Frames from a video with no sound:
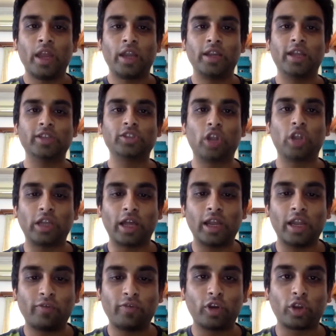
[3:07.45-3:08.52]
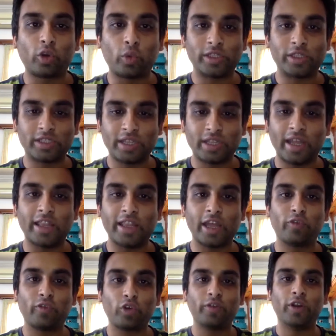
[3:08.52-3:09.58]
does not allow for questioning, and
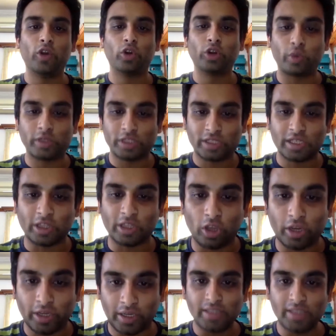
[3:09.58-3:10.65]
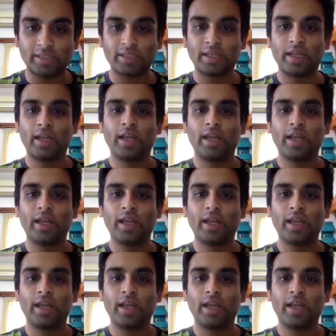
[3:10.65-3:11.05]
therefore we don't question authorities.